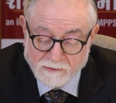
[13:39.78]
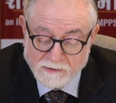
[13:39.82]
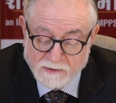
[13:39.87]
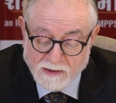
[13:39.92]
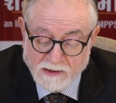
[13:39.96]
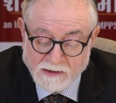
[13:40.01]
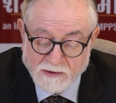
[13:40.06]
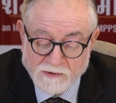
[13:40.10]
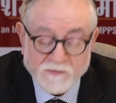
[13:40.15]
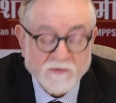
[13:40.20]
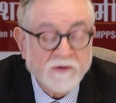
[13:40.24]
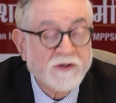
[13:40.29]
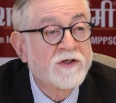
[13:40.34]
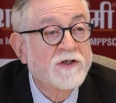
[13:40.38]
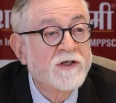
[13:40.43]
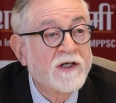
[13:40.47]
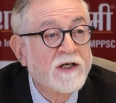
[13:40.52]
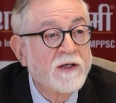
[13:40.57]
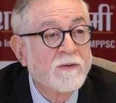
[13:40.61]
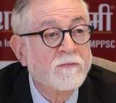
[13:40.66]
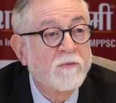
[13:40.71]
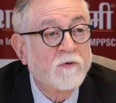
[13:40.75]
things which
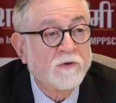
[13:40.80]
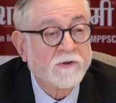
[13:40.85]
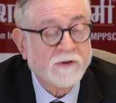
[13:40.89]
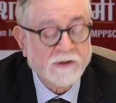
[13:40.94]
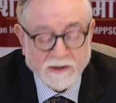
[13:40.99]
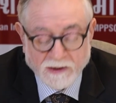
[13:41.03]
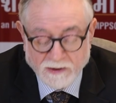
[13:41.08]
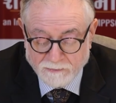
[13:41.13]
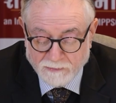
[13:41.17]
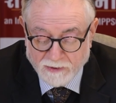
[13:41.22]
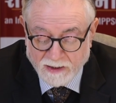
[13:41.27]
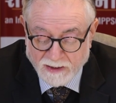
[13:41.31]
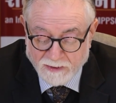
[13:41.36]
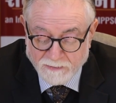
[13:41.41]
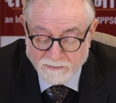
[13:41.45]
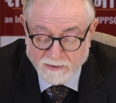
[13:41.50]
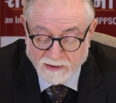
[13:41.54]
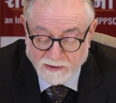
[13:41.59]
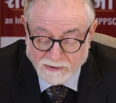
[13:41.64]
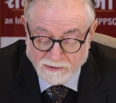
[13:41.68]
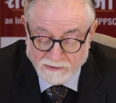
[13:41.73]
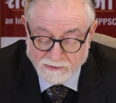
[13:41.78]
keep bothering my
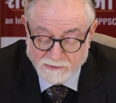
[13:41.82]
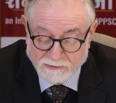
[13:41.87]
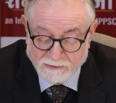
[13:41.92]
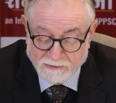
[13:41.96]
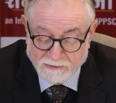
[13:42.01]
mind.